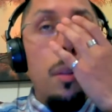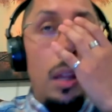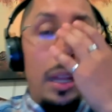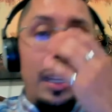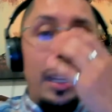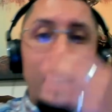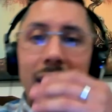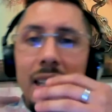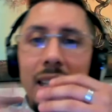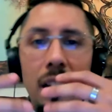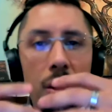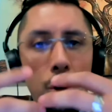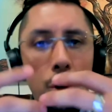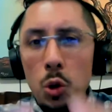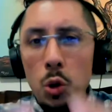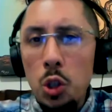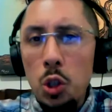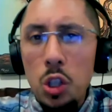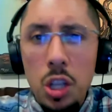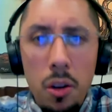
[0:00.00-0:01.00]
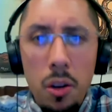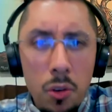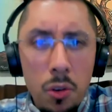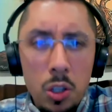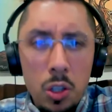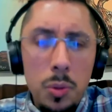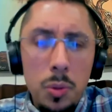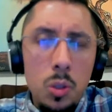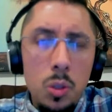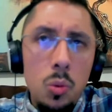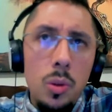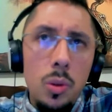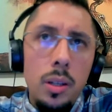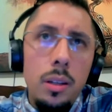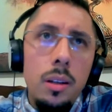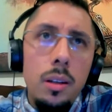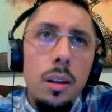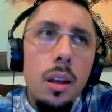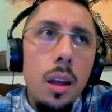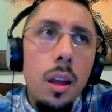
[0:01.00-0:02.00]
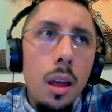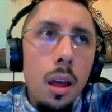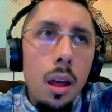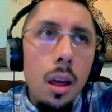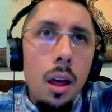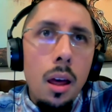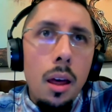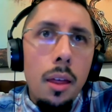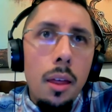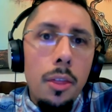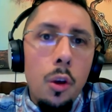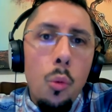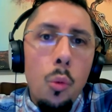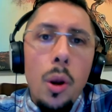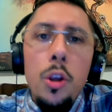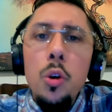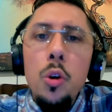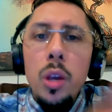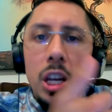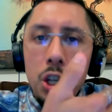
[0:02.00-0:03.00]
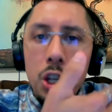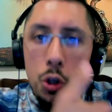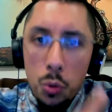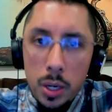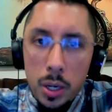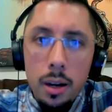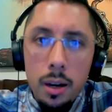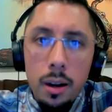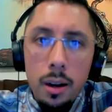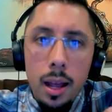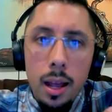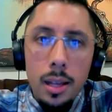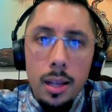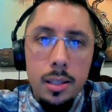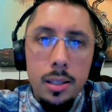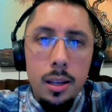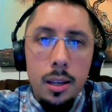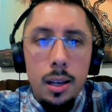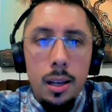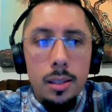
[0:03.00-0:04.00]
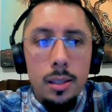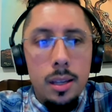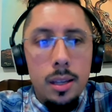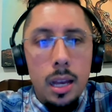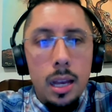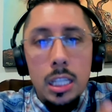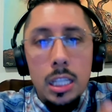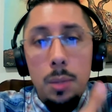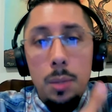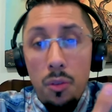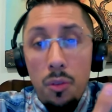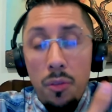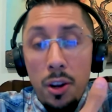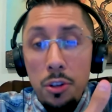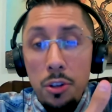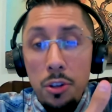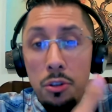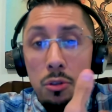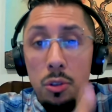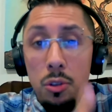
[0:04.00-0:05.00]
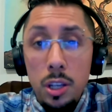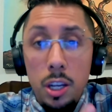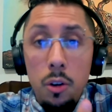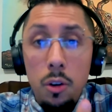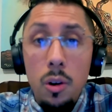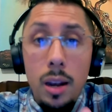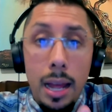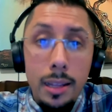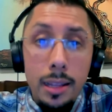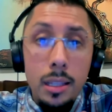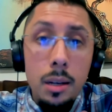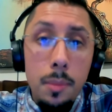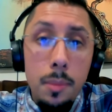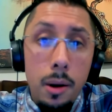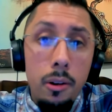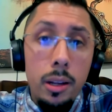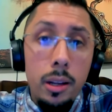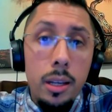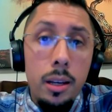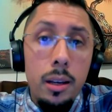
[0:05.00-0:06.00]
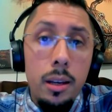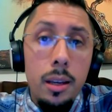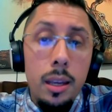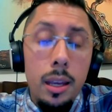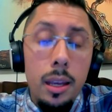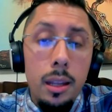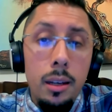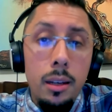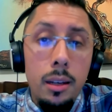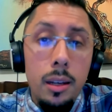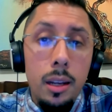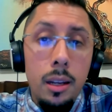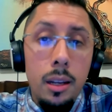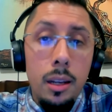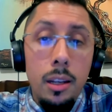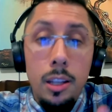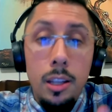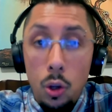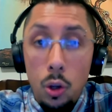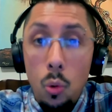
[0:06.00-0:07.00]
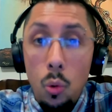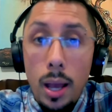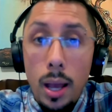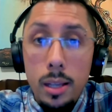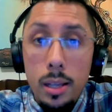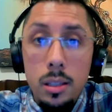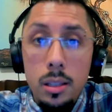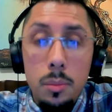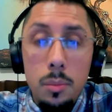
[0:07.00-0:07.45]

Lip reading: That like there's a huge difference between the way you get treated as a professional here in Latin America and in the US.